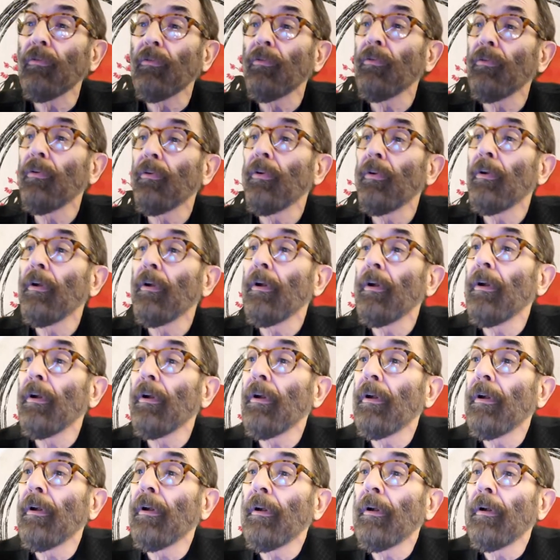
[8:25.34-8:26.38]

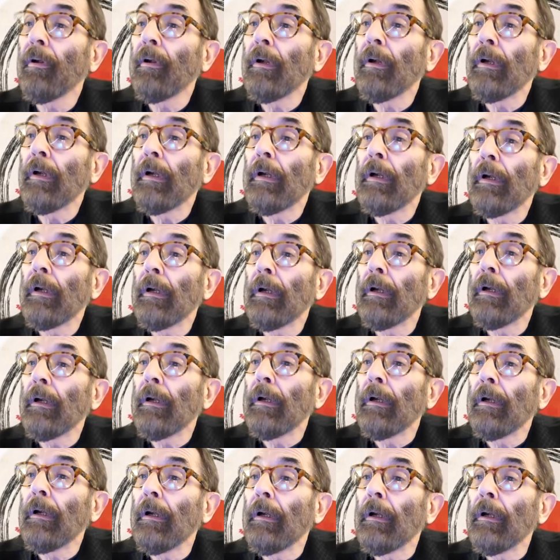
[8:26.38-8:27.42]

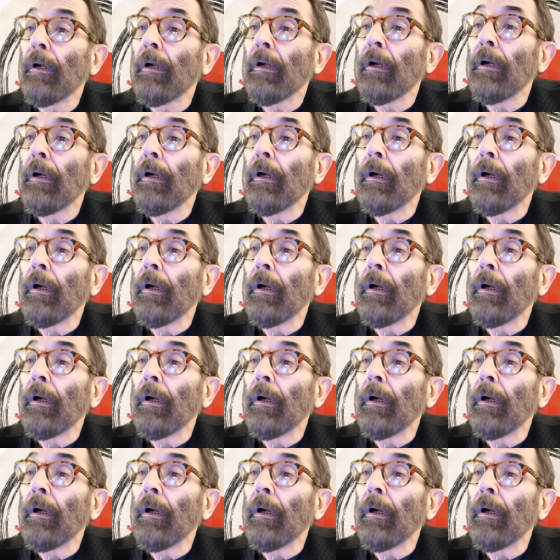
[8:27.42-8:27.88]
(silence)